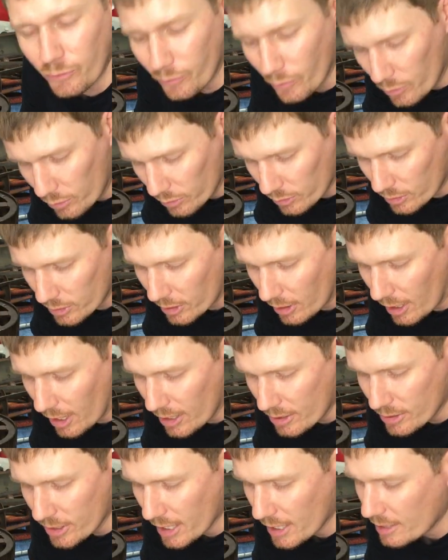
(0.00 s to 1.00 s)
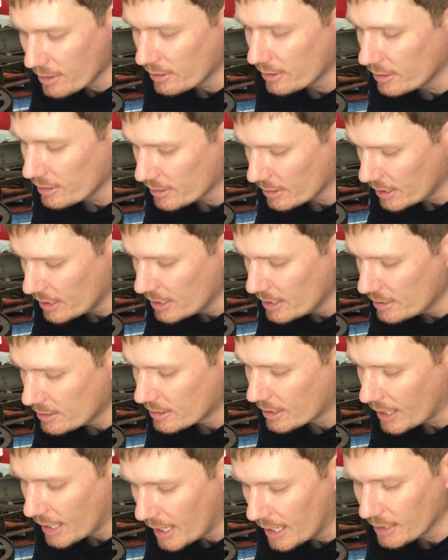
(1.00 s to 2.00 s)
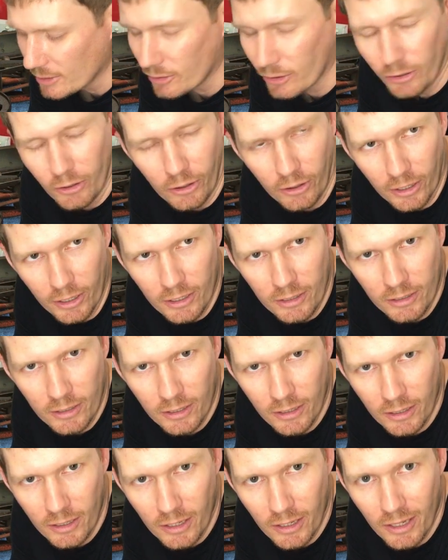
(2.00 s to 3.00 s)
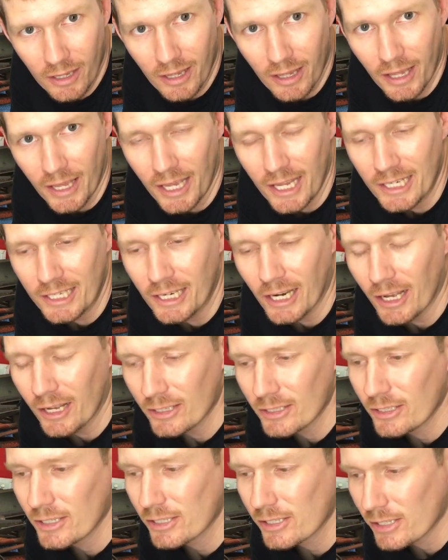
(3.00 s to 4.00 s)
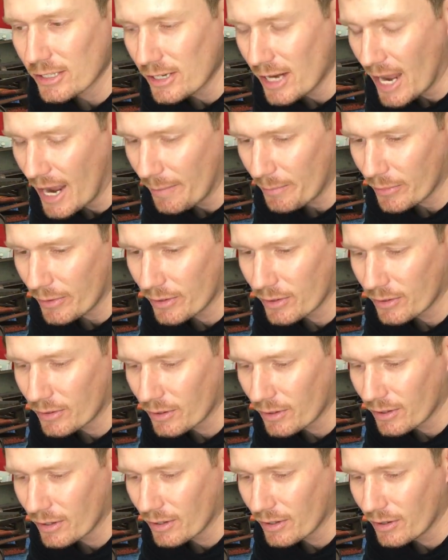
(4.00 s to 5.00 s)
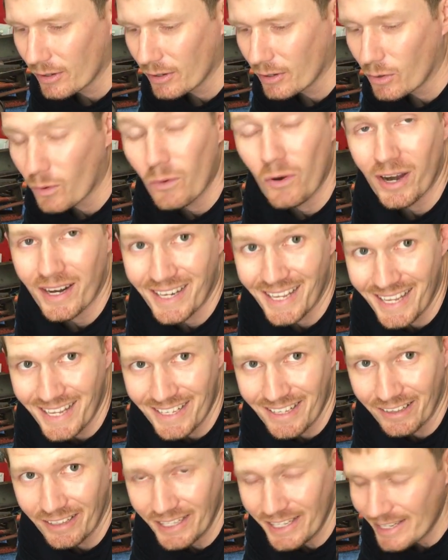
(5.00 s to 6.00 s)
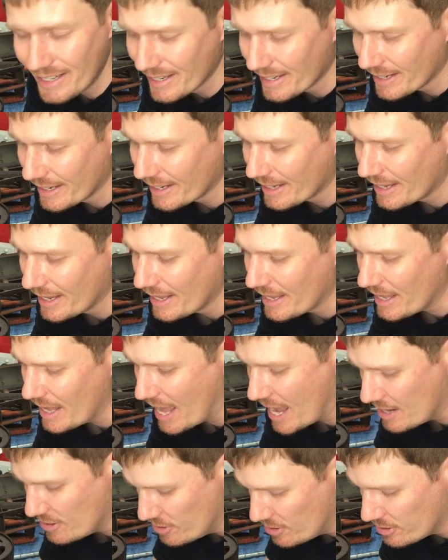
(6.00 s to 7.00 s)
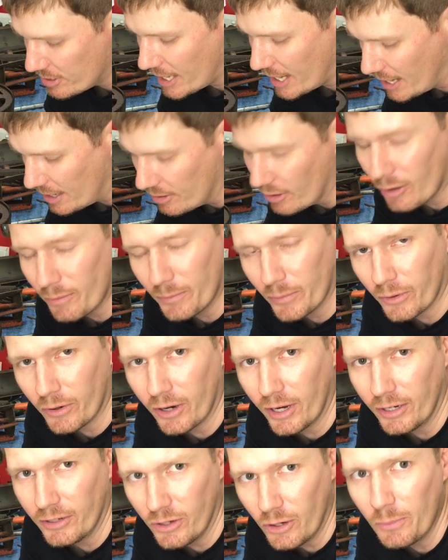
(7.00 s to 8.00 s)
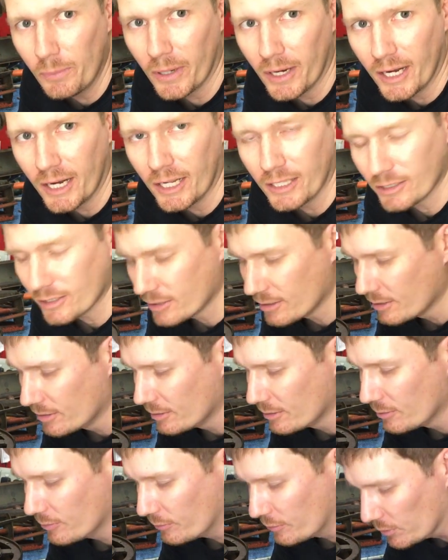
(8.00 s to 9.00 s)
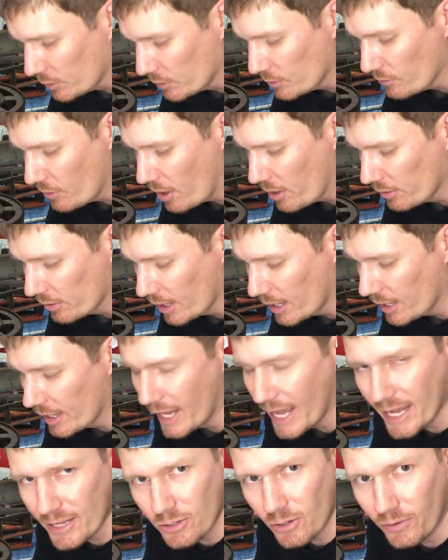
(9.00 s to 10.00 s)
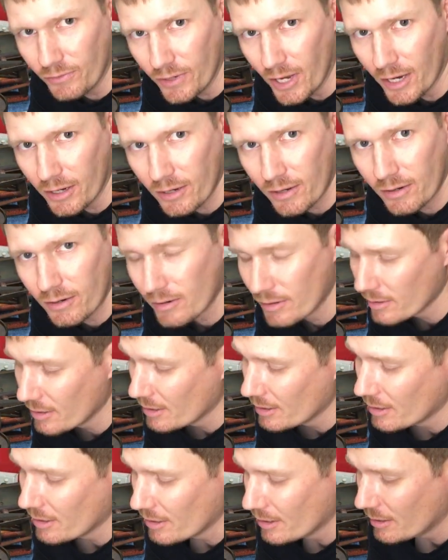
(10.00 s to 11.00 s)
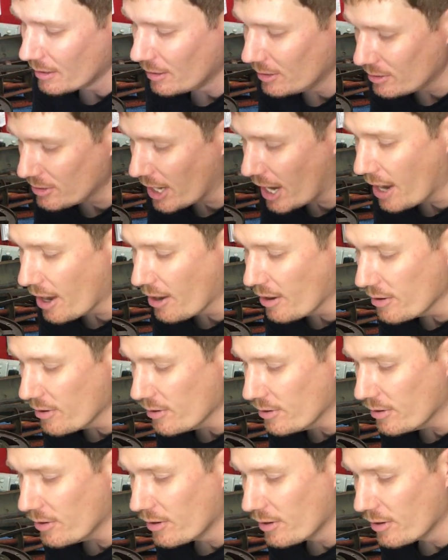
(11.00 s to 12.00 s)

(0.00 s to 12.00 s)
full disclosure, this is cast iron. It does snap quite easily and you cannot buy new parts for a roller as of yet. So